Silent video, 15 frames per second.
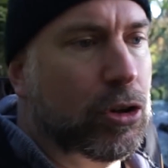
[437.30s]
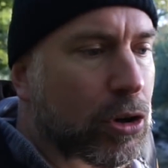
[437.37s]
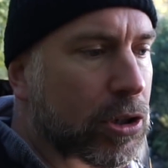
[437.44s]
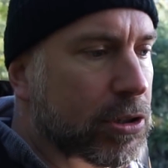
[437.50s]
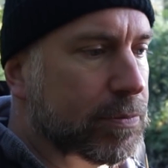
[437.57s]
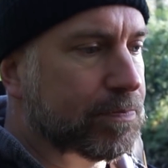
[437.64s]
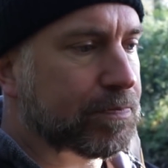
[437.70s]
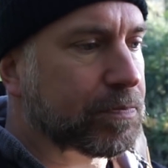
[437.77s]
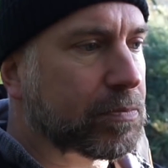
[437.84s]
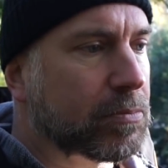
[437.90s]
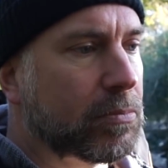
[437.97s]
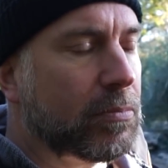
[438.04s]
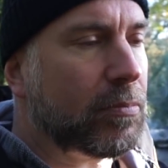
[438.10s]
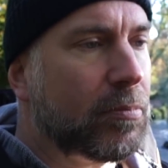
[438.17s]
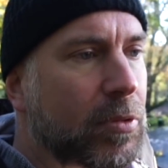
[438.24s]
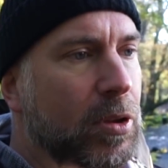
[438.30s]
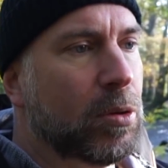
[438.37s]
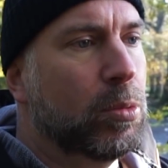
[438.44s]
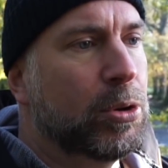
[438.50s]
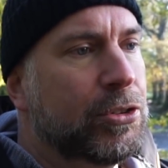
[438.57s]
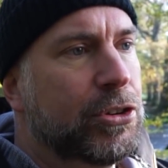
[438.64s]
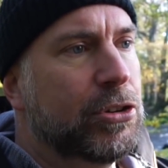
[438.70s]
took
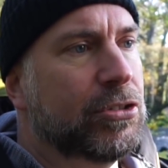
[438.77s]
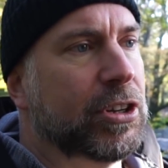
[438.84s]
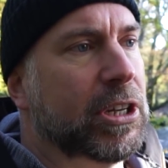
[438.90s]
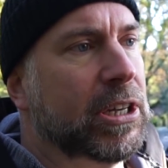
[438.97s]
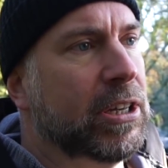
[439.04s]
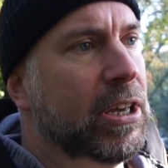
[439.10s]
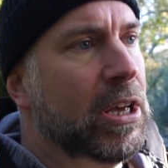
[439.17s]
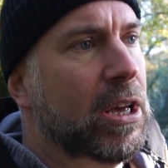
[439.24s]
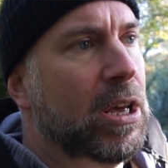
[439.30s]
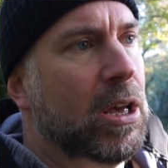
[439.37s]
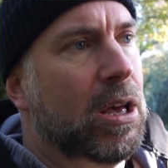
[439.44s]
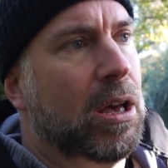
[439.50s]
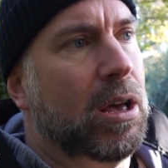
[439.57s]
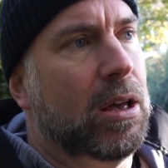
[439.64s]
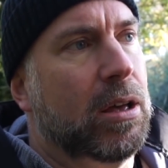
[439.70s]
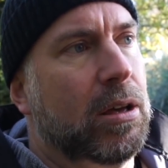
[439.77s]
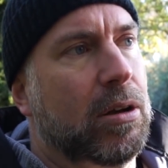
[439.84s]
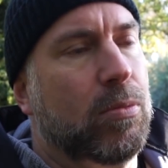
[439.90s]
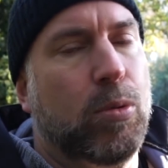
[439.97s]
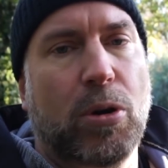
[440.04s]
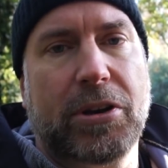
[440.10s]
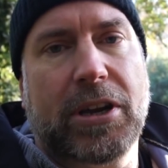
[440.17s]
was using
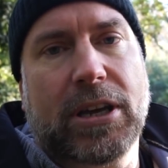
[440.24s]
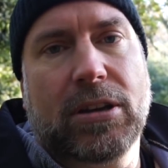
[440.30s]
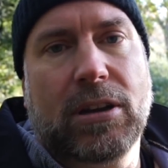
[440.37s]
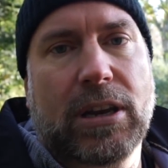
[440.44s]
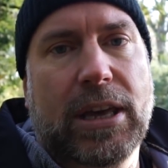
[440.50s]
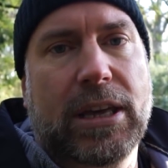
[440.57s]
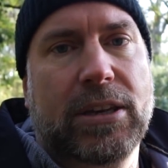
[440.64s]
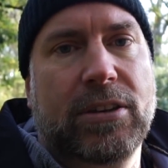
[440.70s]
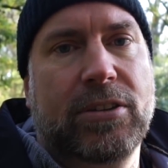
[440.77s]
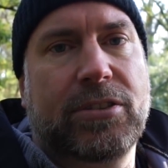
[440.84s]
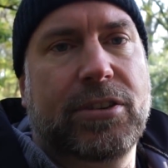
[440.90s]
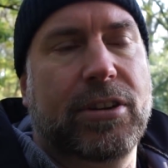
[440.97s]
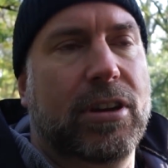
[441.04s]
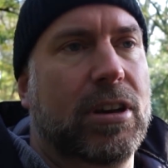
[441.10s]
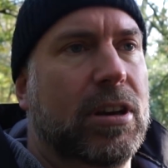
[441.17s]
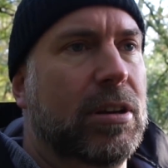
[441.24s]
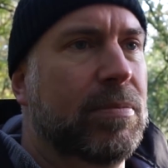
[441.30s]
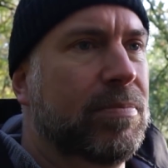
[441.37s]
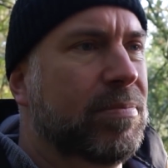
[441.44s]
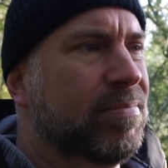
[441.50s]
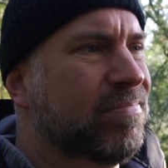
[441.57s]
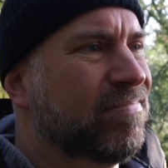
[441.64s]
a wide angle lens,
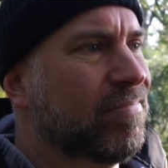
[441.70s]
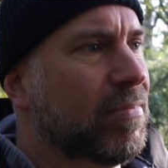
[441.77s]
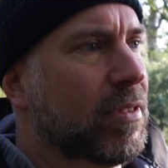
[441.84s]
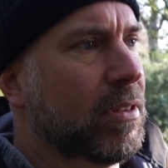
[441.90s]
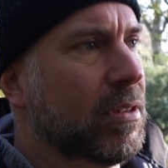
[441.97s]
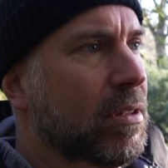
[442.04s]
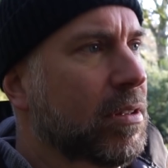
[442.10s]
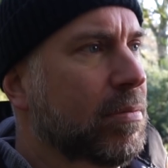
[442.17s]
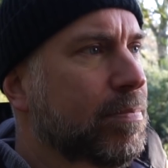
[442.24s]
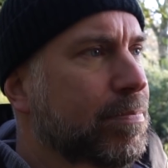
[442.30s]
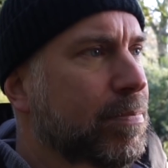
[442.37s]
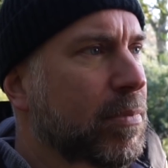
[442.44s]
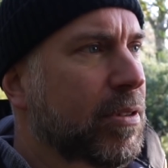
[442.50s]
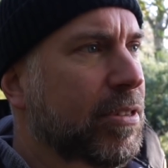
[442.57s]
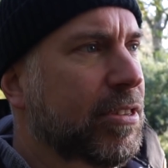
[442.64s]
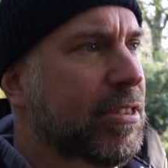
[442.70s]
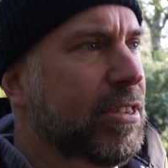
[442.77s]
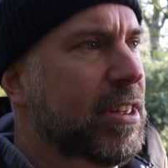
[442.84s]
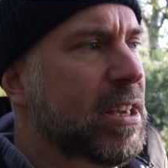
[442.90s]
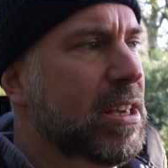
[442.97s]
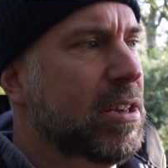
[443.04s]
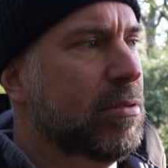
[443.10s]
I
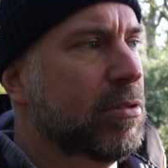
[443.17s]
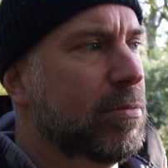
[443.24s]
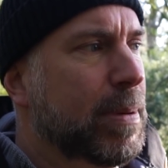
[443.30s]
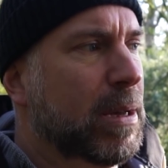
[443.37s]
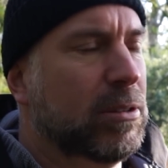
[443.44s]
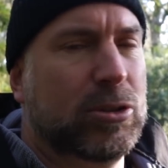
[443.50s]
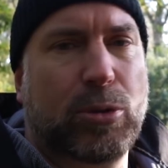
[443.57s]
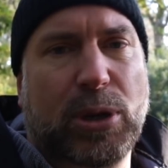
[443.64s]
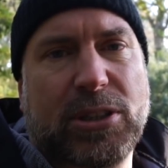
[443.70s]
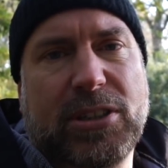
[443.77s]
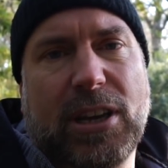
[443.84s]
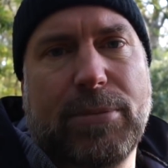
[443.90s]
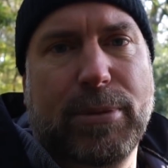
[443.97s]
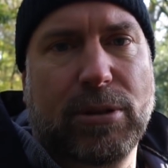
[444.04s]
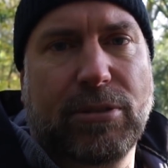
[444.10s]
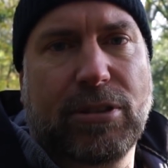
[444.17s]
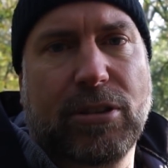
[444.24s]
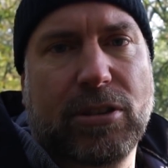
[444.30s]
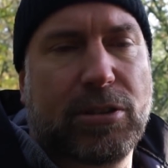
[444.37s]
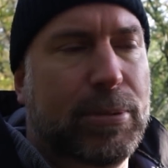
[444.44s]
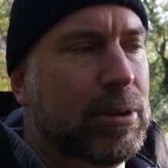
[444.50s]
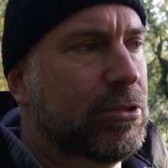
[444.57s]
think it was about 28mm,
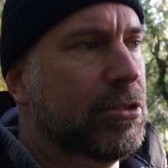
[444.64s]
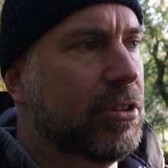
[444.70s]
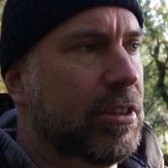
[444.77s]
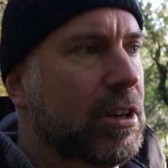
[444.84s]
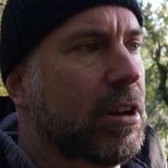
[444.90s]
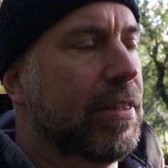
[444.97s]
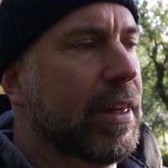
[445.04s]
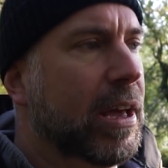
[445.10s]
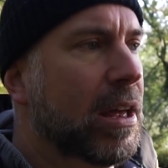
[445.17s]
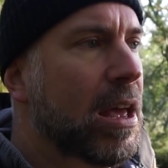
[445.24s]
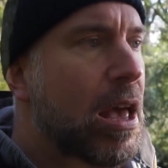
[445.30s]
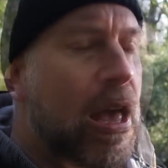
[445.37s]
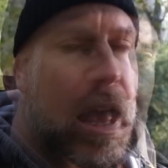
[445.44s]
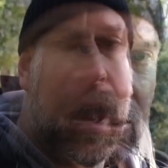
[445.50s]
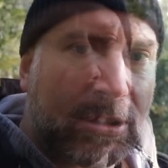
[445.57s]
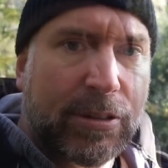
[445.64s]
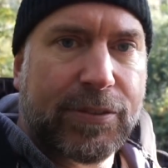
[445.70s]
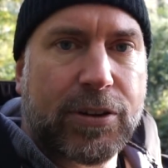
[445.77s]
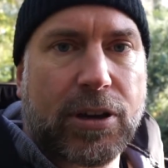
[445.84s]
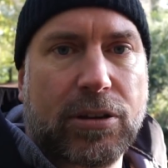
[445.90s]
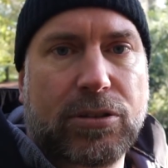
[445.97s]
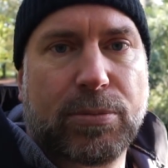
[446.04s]
30mm, something like that. So if
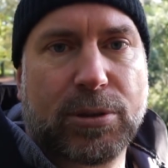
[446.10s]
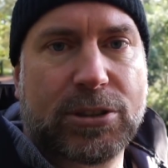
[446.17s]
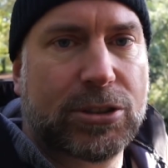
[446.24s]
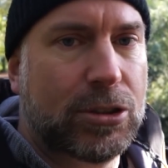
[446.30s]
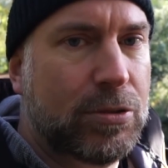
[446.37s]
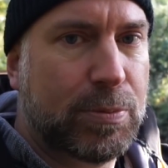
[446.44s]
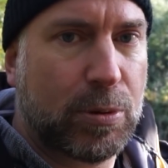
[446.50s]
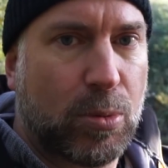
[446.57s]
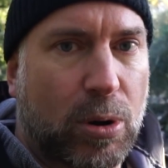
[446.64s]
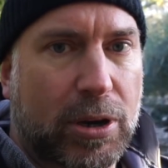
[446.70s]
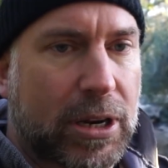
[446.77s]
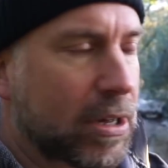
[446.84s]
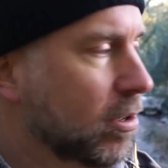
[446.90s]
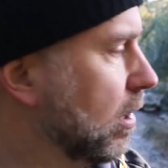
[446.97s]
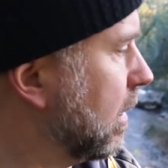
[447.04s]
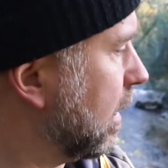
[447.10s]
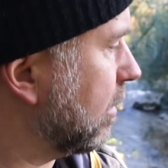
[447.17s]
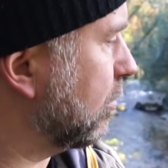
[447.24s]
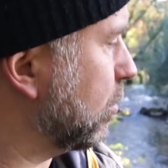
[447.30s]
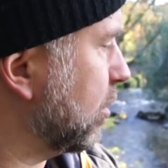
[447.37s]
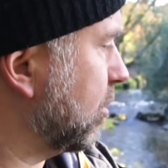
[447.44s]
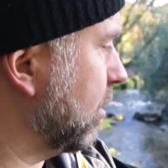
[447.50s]
I go to my super wide angle
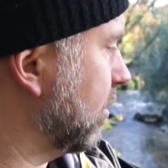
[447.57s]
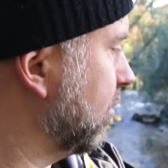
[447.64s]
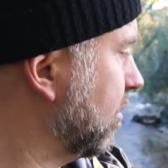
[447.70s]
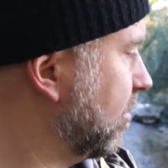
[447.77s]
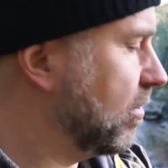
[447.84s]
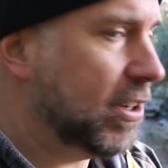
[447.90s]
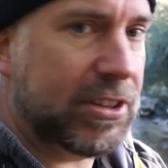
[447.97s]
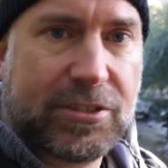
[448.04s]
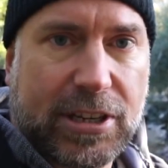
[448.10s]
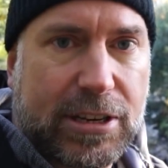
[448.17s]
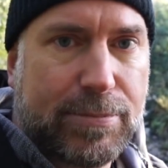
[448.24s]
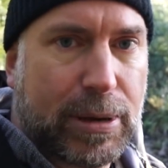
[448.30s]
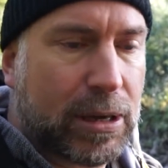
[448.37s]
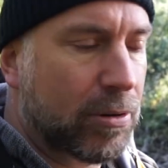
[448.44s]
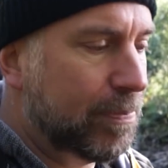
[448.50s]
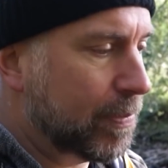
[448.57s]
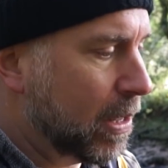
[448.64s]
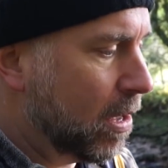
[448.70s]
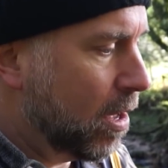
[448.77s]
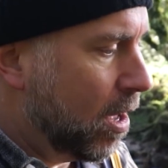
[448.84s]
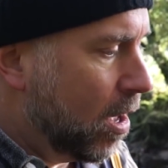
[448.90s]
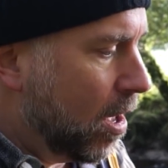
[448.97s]
lens, which is the 16mm,
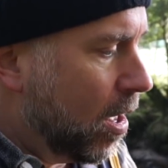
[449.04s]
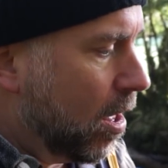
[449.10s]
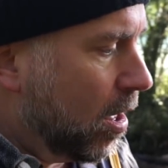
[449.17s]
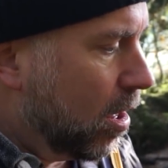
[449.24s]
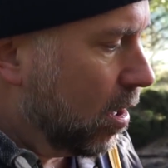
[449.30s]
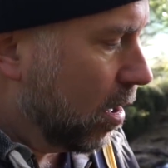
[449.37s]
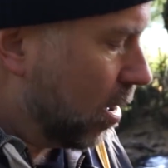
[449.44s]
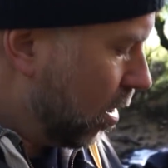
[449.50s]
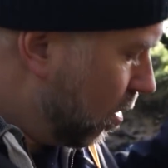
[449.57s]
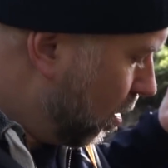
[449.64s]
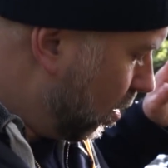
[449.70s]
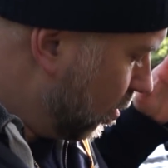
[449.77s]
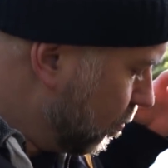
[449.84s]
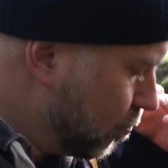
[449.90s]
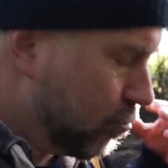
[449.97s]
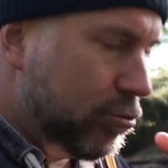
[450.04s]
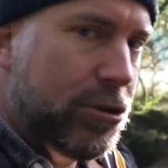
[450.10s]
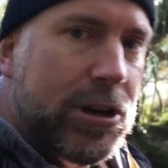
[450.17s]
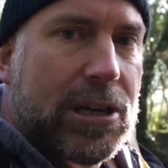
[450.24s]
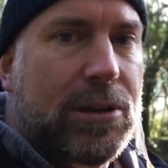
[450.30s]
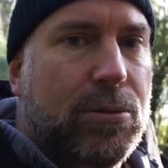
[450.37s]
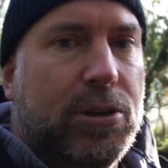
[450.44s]
I
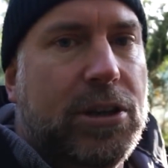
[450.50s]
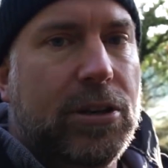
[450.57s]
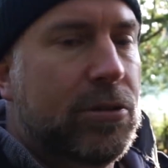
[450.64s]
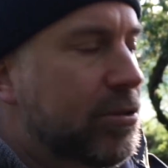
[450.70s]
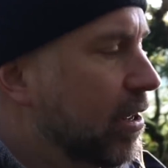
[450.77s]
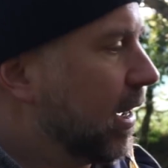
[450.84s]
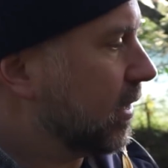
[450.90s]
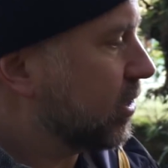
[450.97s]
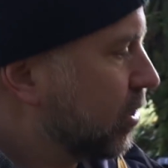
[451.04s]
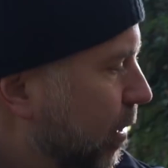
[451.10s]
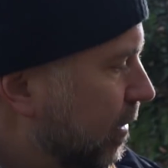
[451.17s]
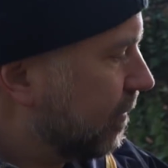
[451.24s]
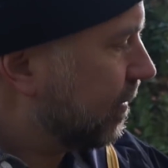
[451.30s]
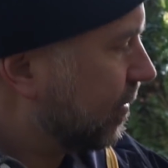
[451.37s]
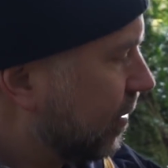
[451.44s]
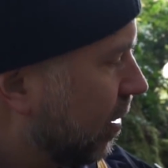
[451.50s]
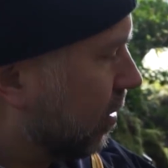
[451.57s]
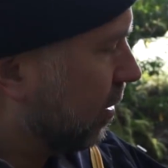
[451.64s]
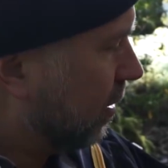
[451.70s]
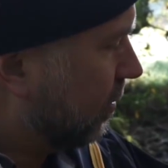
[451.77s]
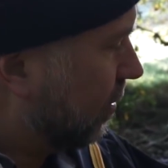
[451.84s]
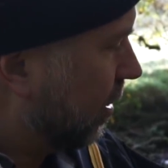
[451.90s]
really want to use that to
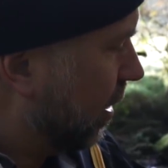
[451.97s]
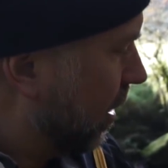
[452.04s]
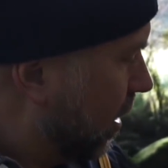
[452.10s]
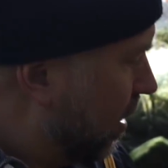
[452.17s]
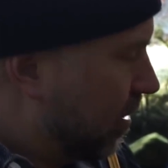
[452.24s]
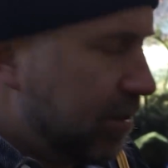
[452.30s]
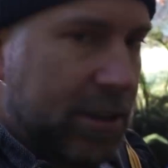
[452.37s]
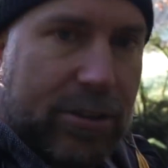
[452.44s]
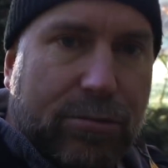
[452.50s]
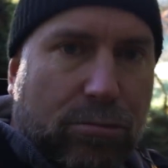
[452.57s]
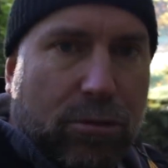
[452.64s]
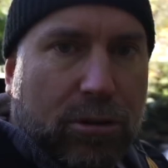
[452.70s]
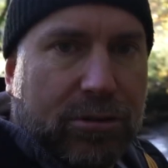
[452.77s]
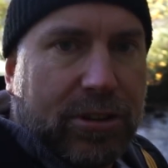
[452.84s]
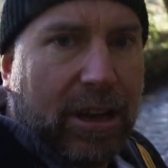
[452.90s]
emphasize these roots